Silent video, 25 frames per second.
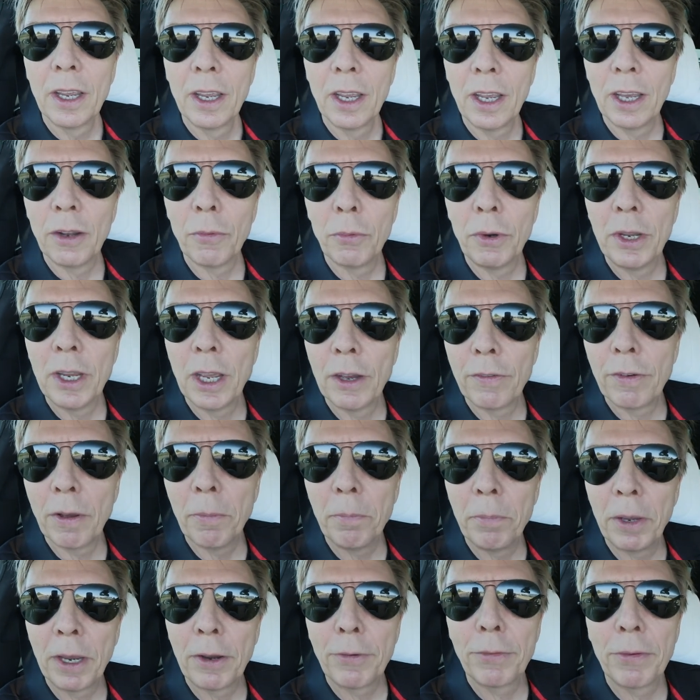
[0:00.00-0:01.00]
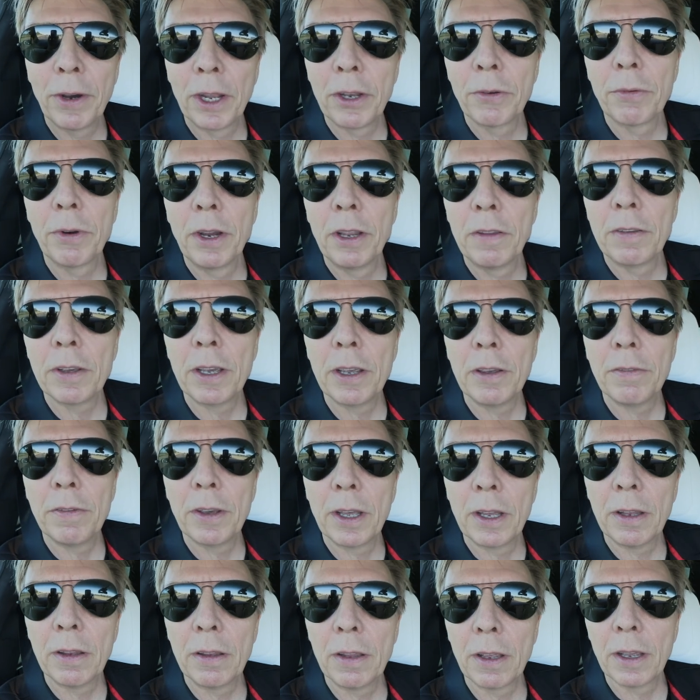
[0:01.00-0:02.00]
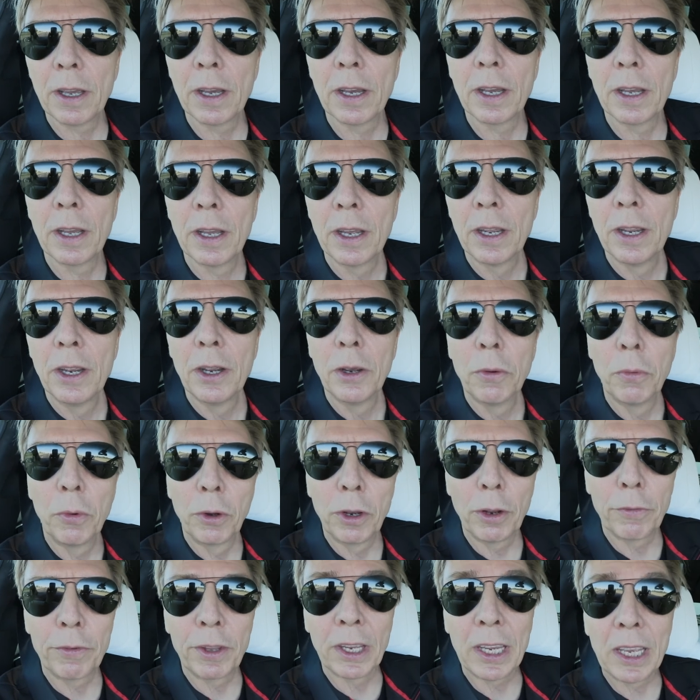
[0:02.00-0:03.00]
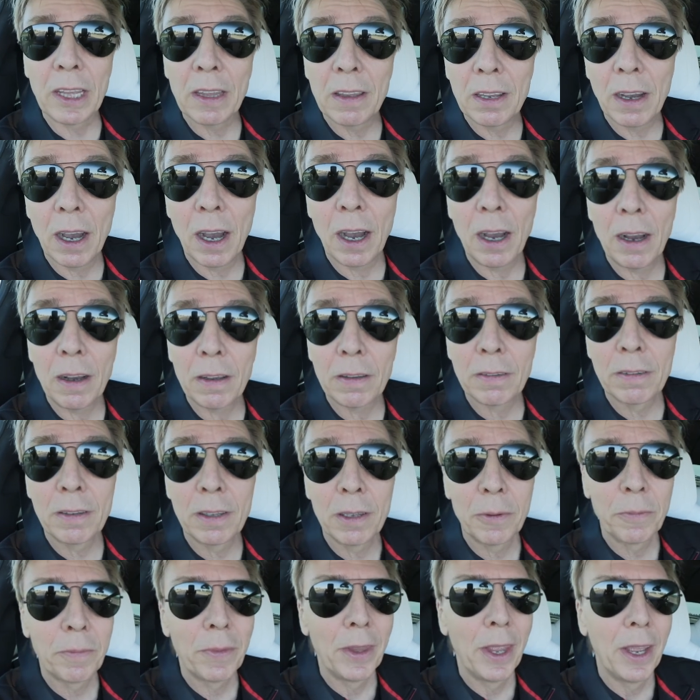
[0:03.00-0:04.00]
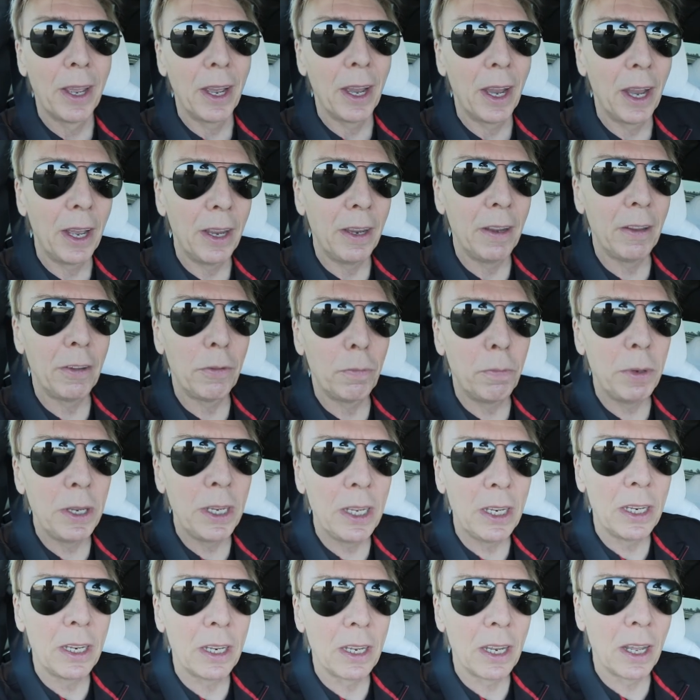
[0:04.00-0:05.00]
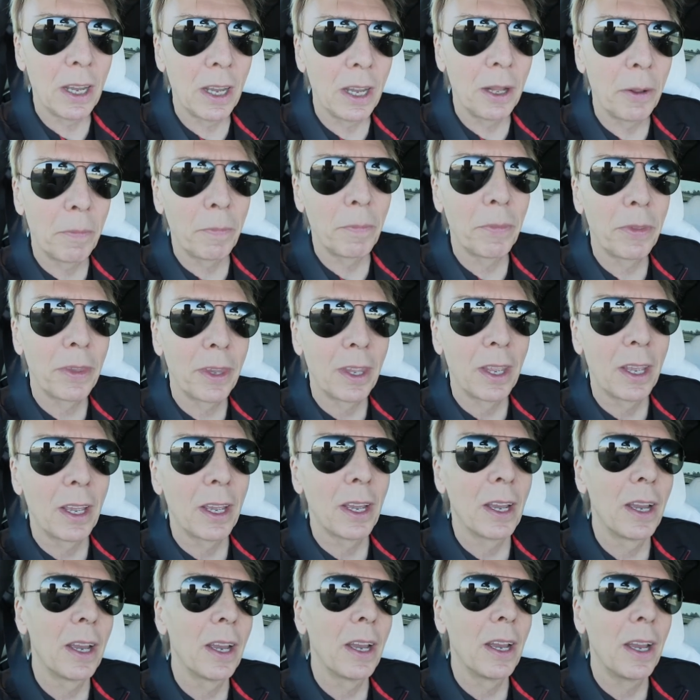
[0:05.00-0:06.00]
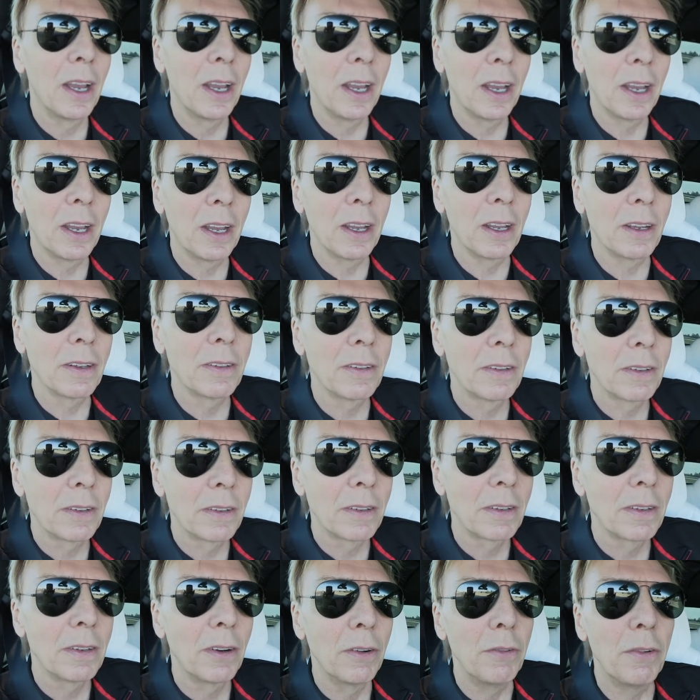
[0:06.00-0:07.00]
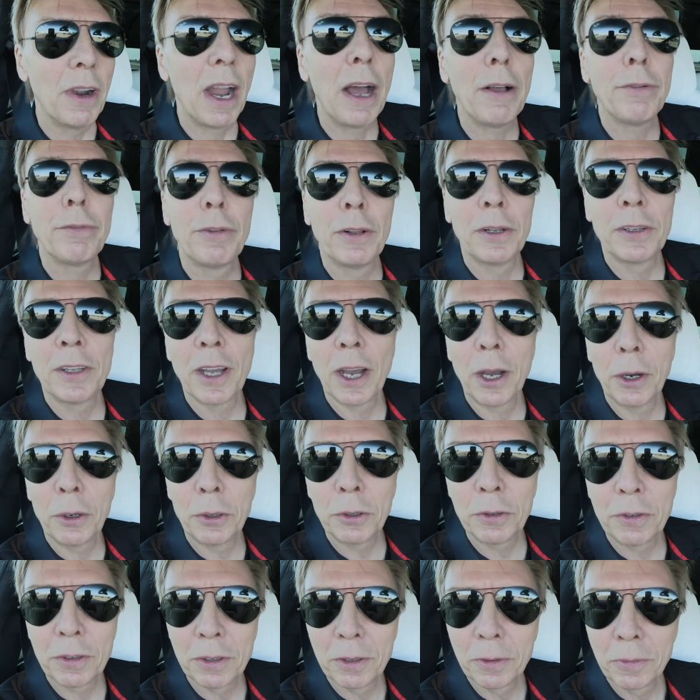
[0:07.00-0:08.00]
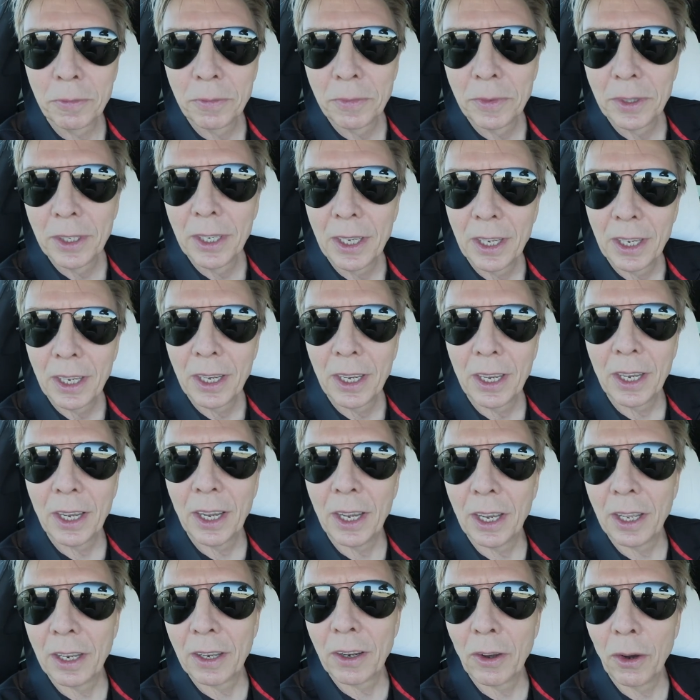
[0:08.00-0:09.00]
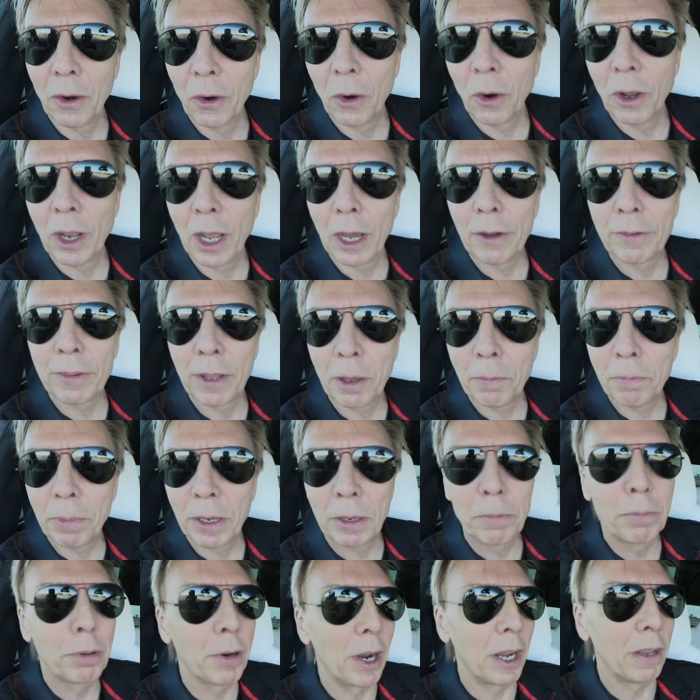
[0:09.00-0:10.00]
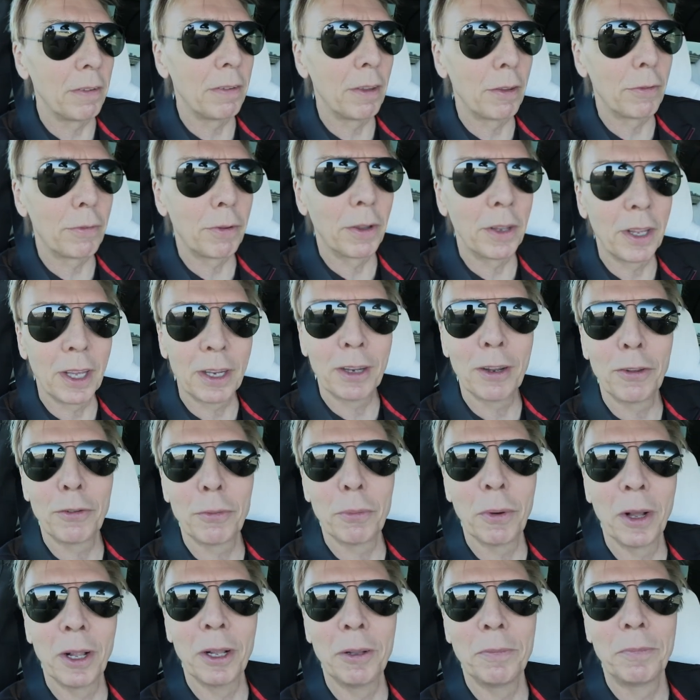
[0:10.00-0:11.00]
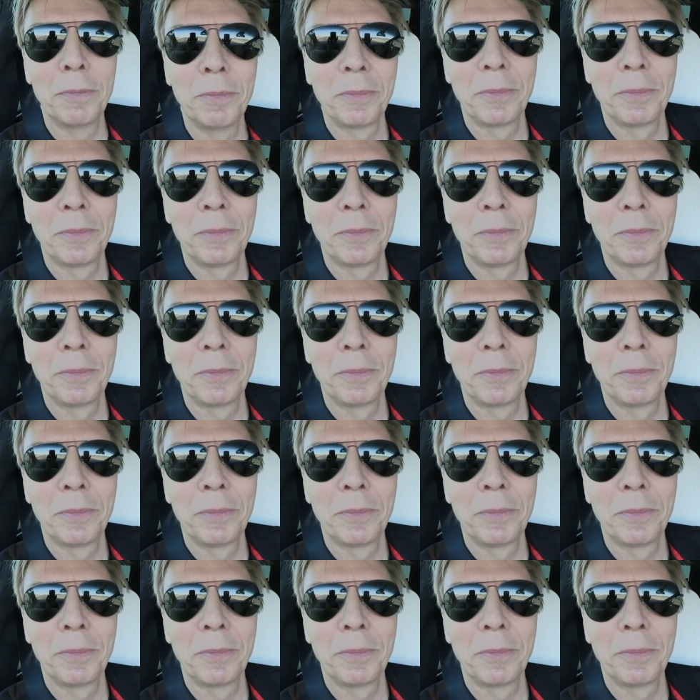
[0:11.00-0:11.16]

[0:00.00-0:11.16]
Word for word: And we have a big fundraiser event there. One of the guitars is being uh, uh raffled out and all other big prizes for that as well.